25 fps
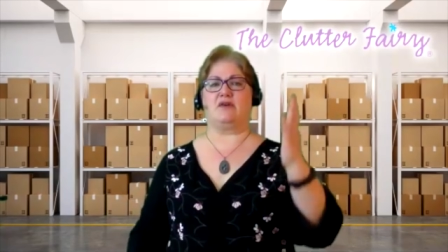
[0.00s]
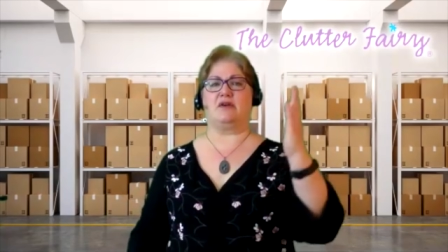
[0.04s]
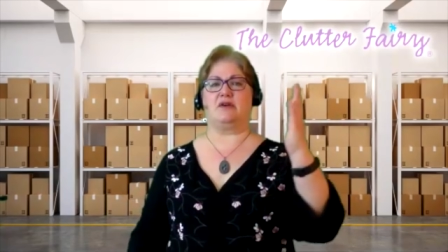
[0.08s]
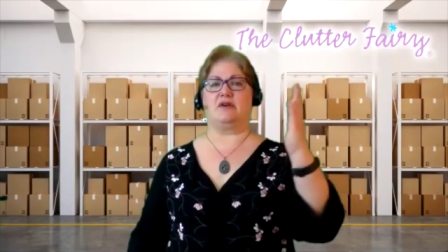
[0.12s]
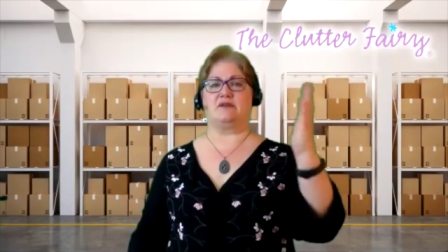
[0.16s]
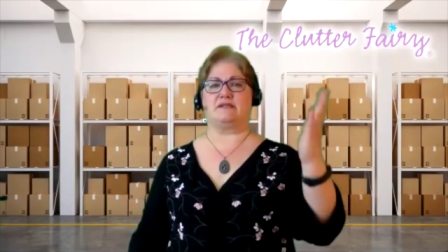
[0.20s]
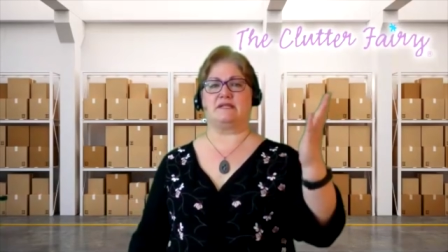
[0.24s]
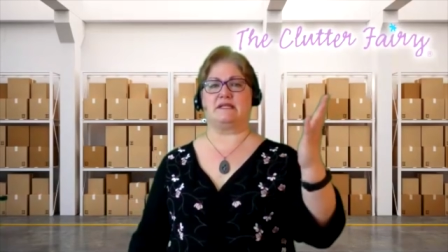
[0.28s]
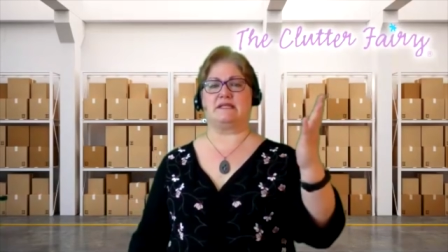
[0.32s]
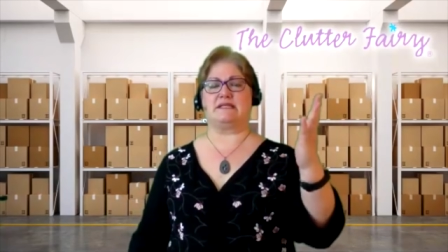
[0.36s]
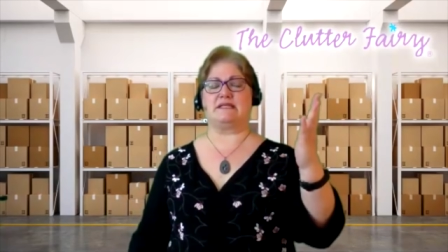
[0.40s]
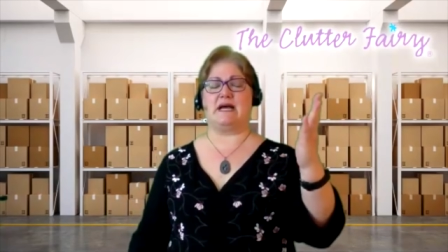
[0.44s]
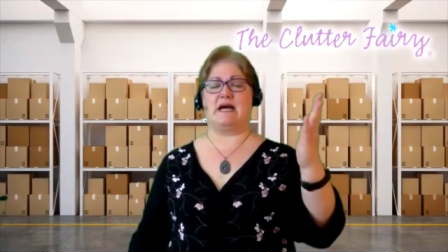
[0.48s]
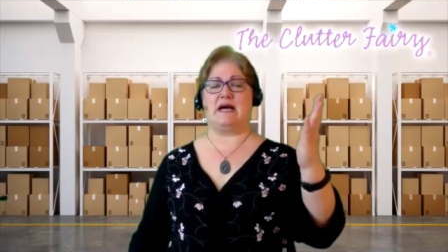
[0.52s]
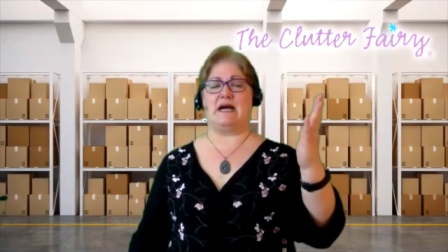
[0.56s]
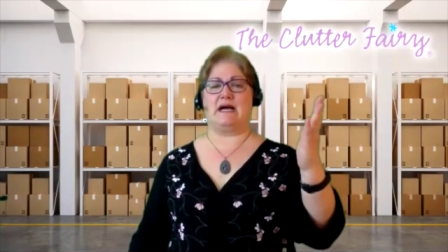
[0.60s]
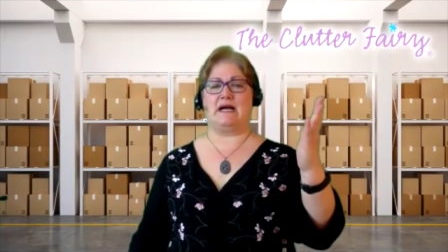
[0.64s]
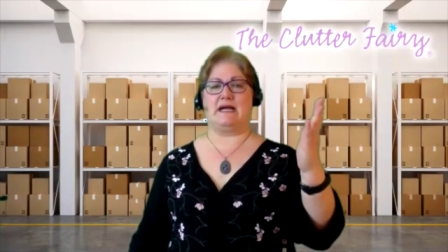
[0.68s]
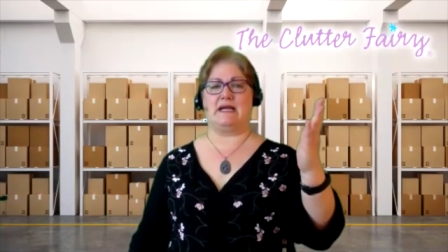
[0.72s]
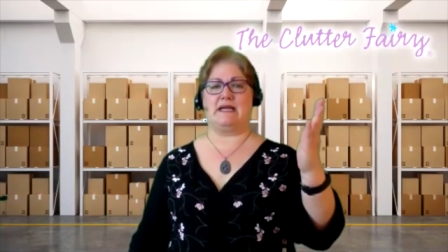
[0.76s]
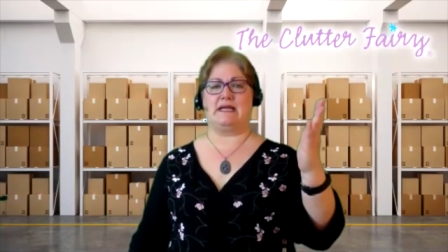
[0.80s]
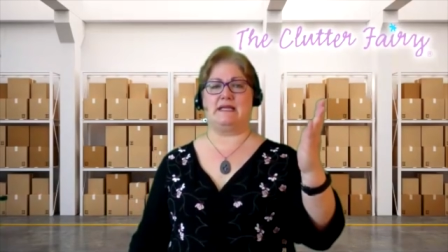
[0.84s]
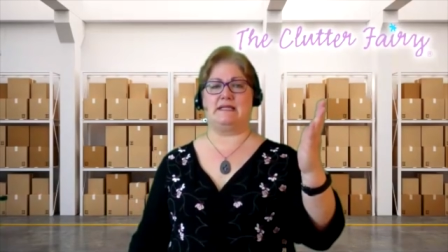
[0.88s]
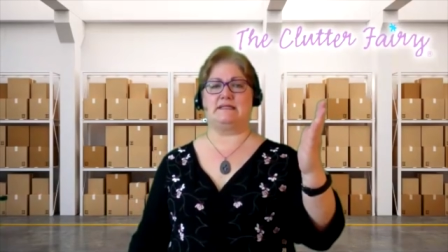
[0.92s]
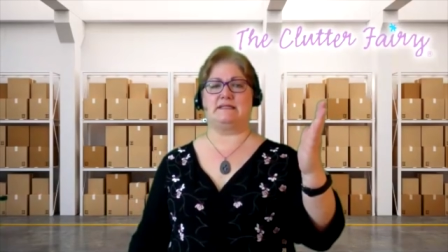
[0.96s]
here's the
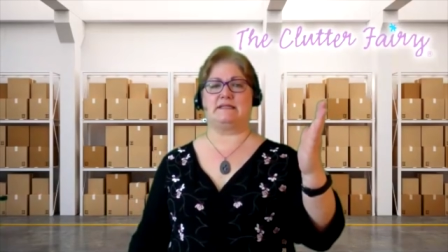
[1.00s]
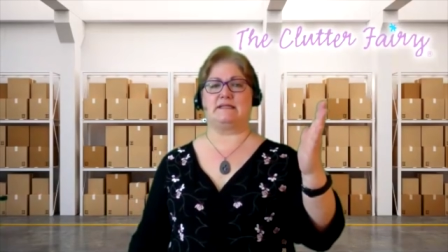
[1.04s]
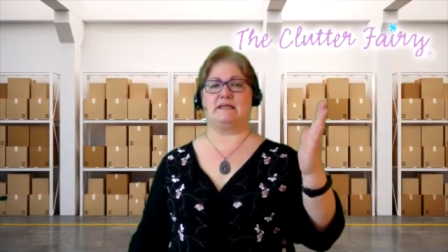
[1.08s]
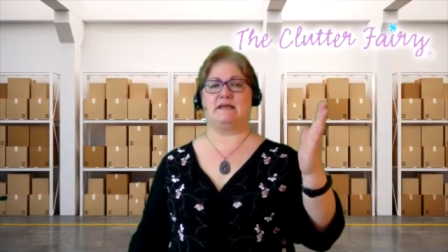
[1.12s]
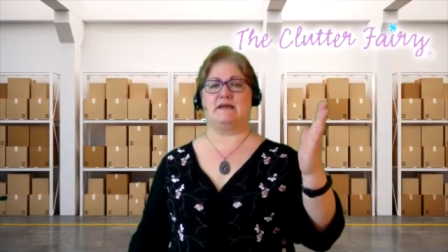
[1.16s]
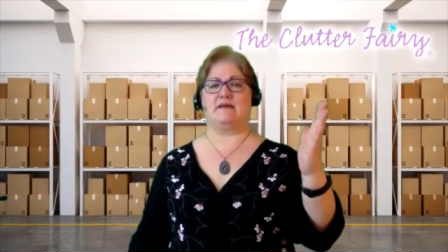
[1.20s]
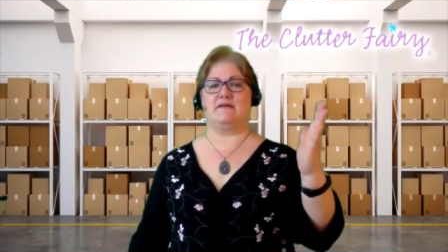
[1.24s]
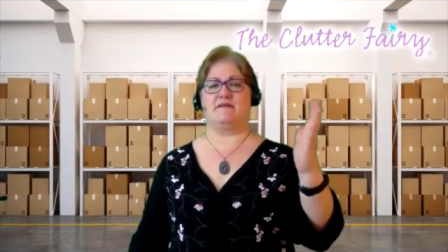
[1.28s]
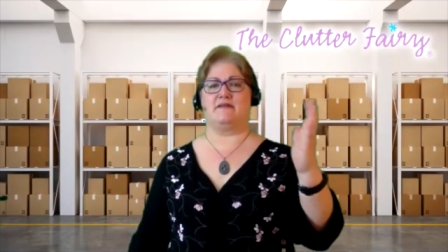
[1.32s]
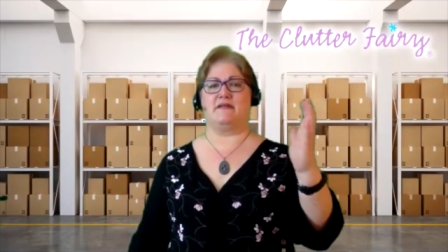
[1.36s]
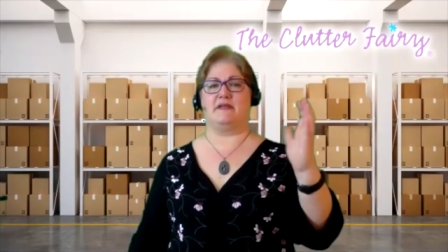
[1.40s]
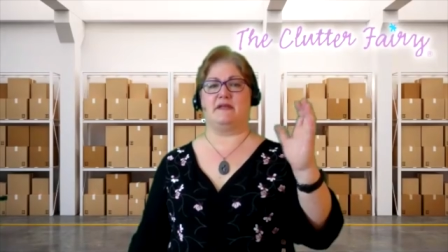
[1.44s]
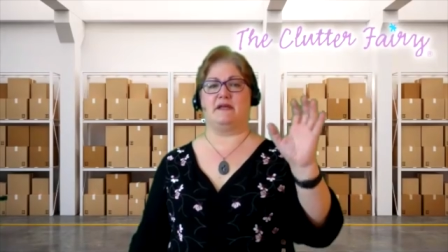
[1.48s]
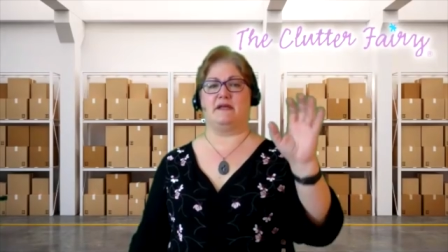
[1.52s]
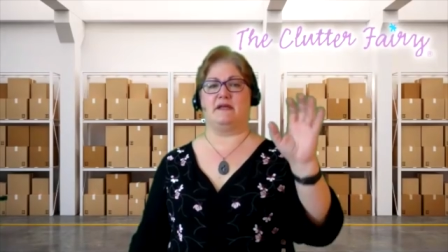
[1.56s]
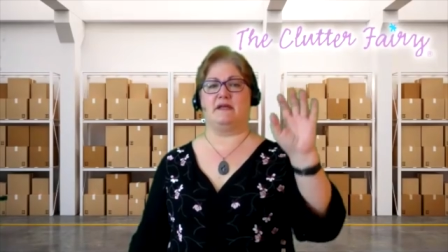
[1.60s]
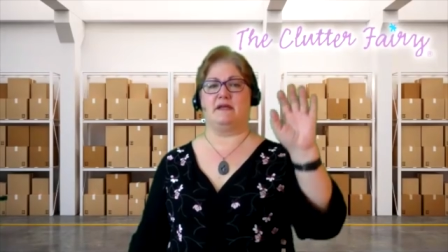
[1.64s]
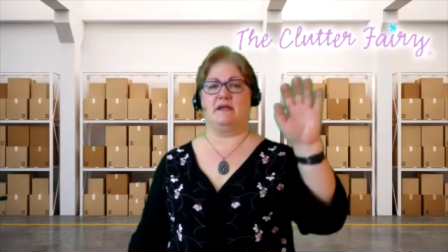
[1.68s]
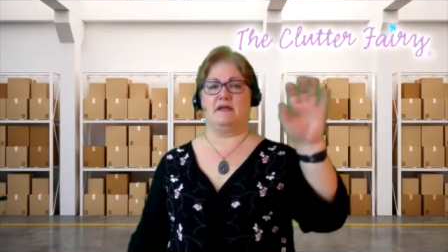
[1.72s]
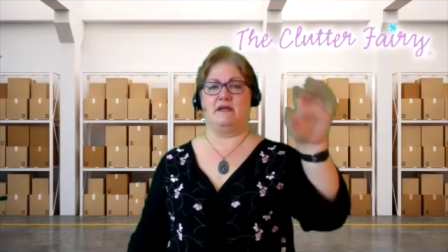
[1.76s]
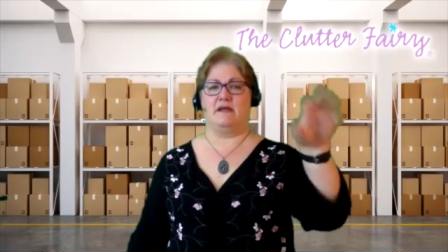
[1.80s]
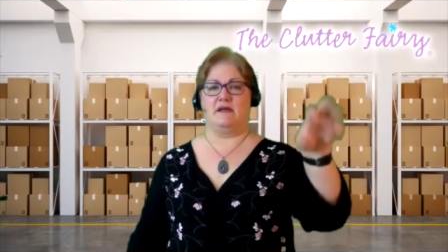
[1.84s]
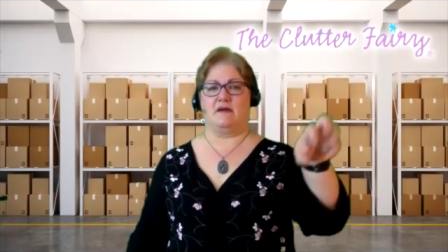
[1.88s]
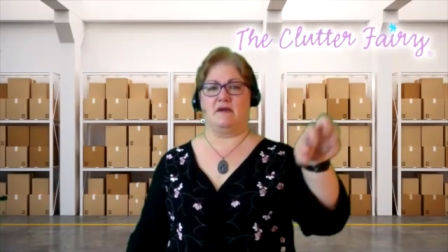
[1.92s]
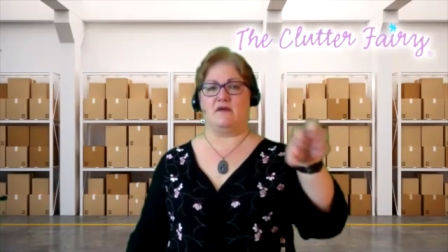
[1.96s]
tines of the
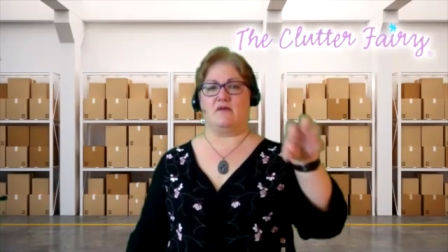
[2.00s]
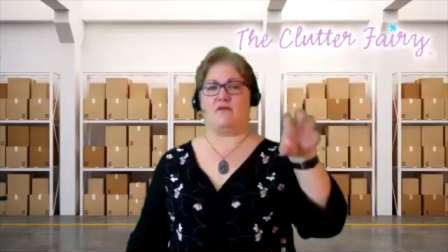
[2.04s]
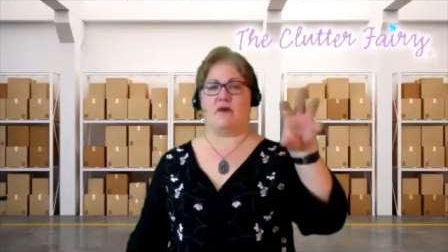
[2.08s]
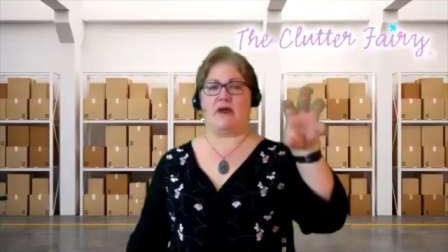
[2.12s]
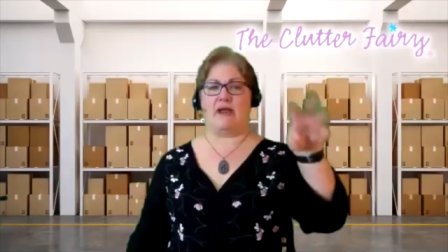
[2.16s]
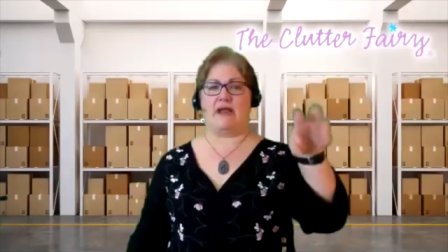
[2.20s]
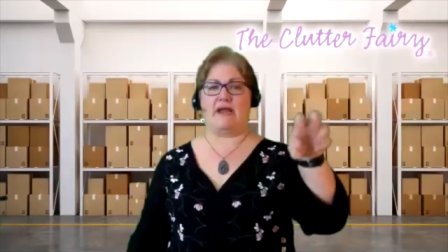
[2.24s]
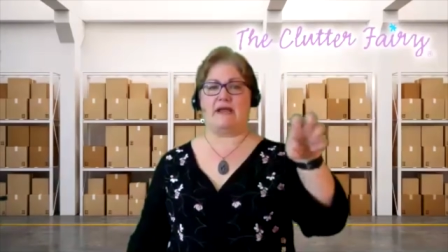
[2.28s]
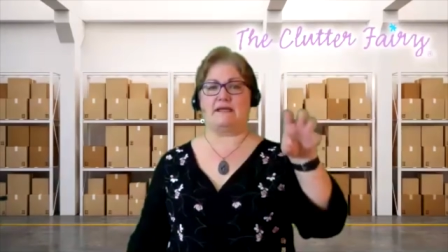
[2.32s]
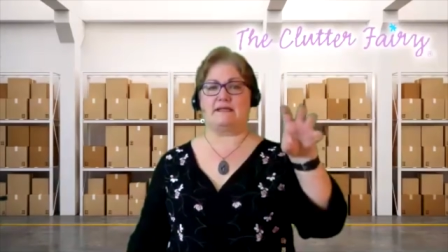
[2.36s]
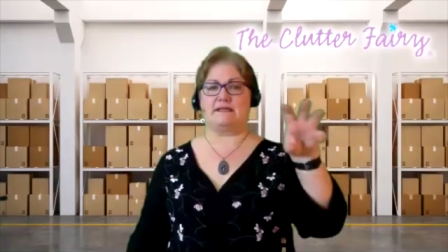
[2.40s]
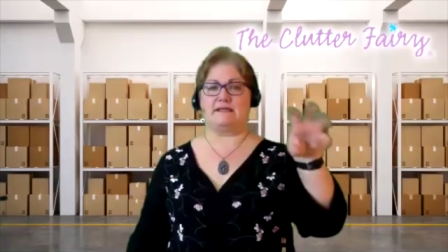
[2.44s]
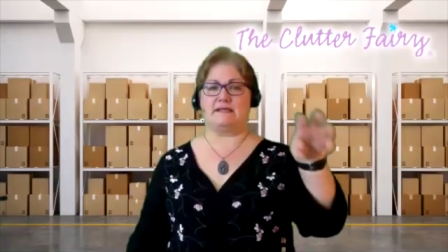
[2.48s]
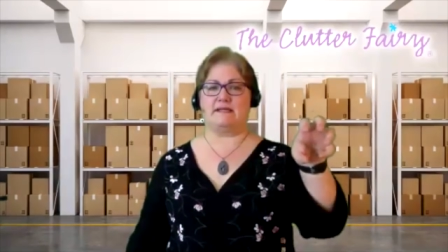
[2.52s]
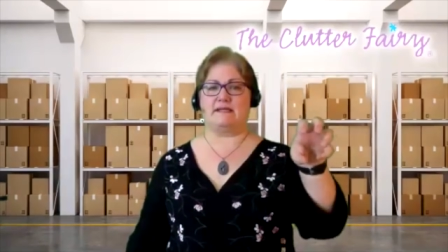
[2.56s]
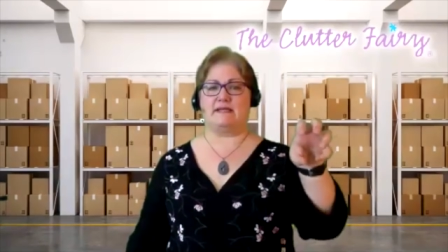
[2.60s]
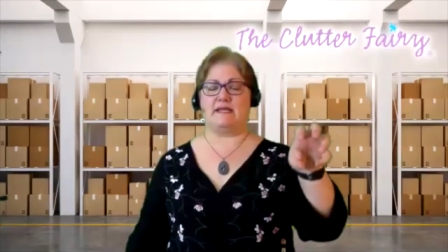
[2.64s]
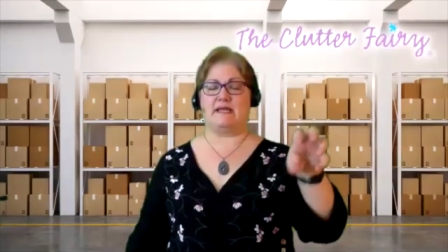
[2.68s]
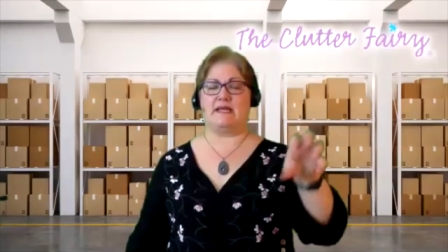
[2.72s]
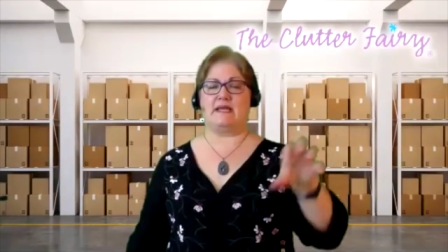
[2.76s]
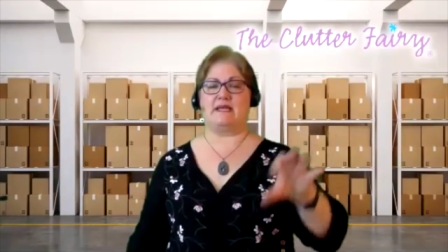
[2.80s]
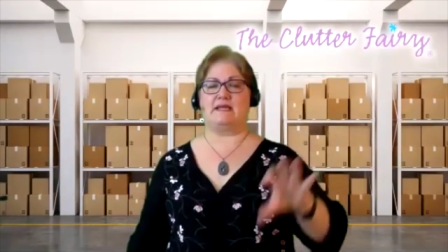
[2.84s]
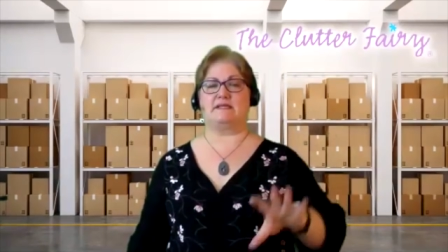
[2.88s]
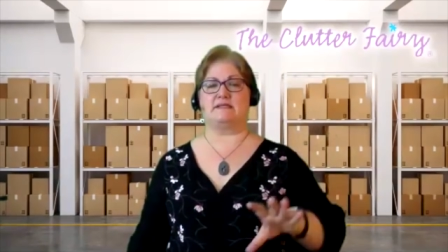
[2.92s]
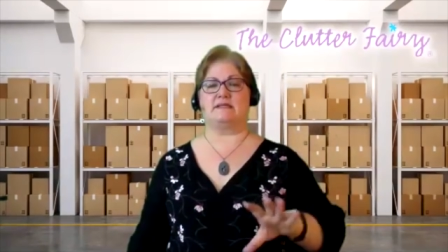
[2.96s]
rakes and
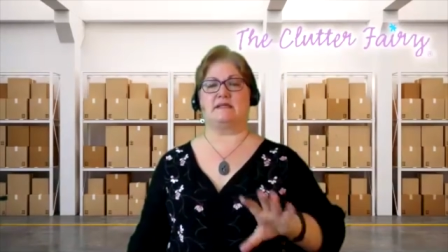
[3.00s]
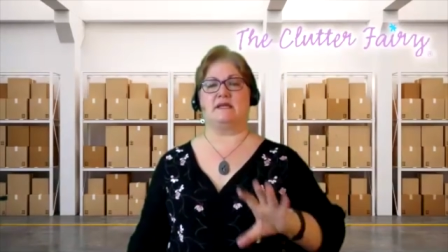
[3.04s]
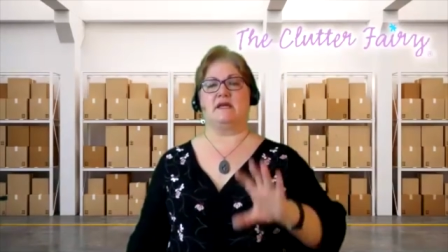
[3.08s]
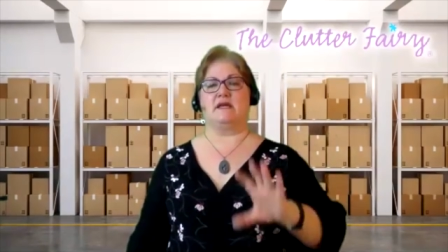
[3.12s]
things.